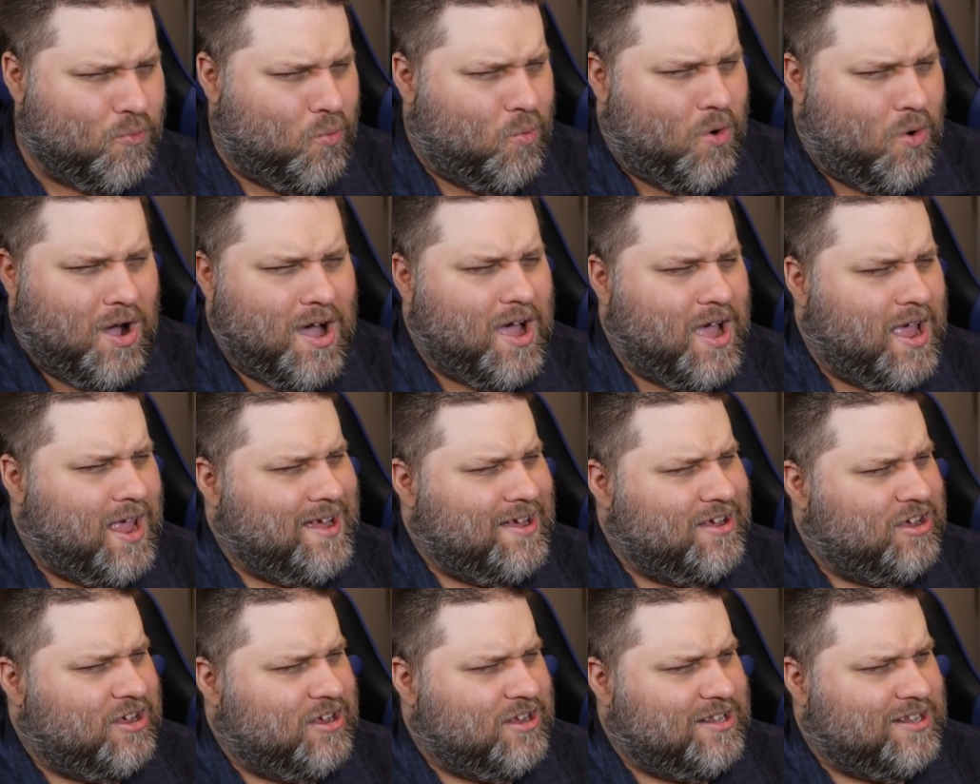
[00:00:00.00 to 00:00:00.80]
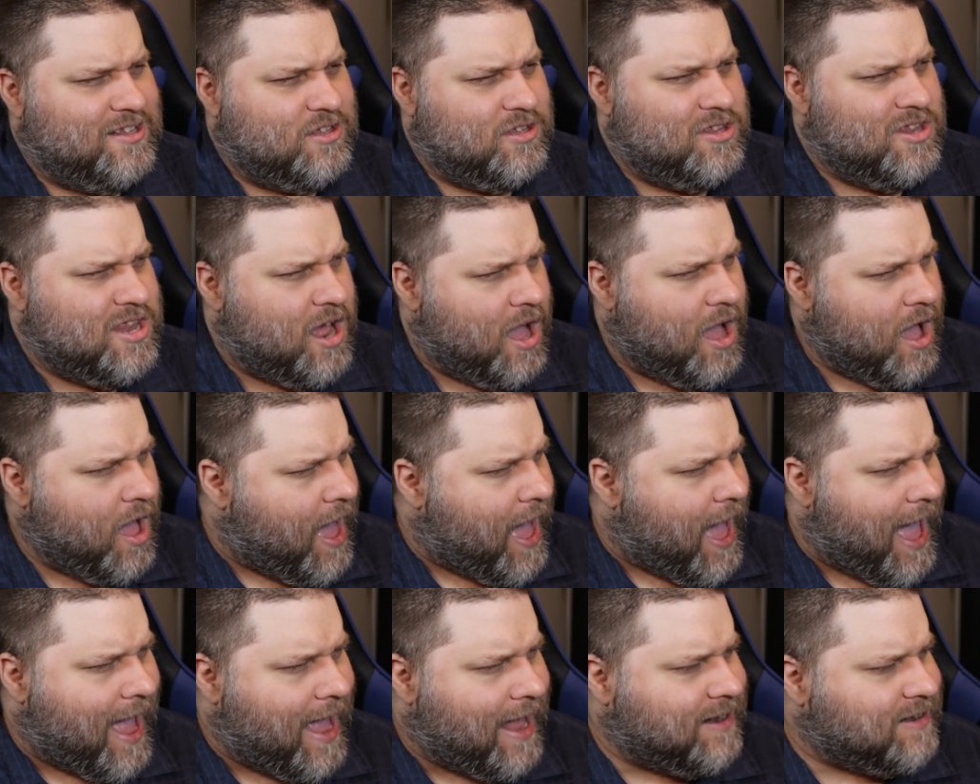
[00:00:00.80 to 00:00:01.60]
Why
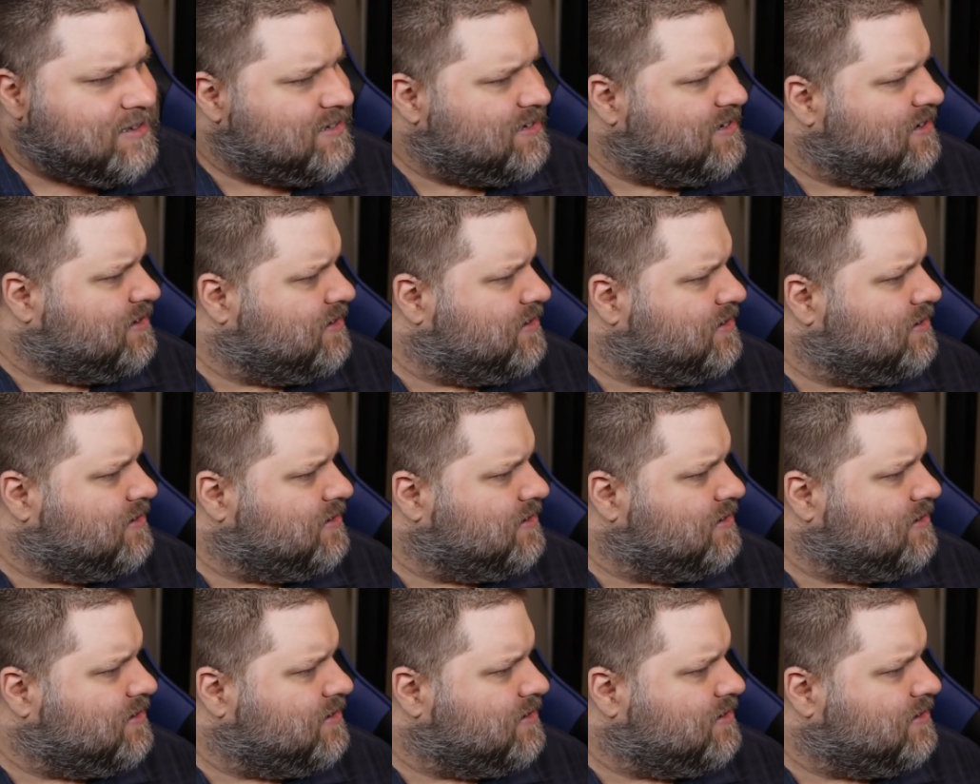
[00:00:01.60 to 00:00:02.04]
not?